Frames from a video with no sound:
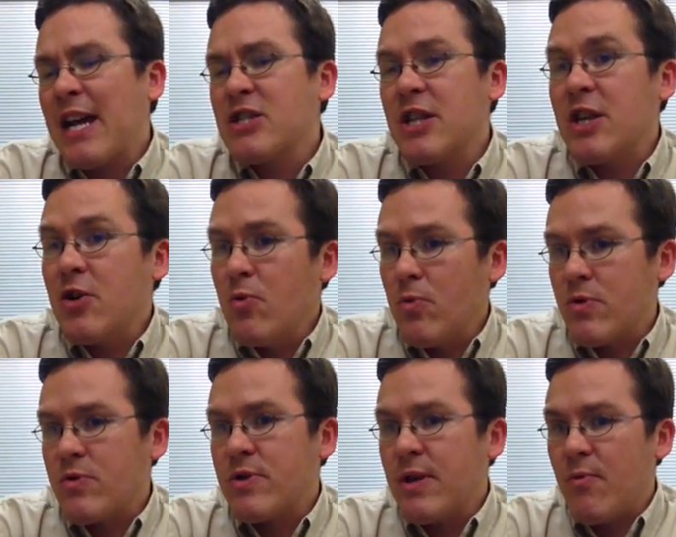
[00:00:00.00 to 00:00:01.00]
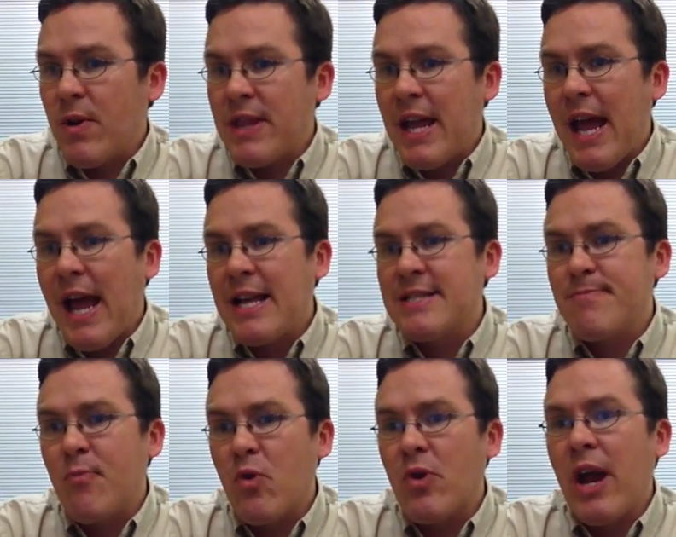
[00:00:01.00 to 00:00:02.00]
actually cooler than one that has
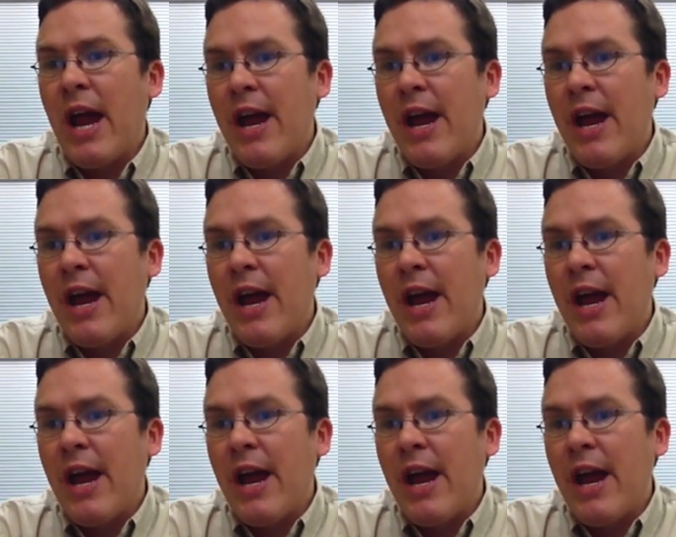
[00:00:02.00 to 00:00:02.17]
more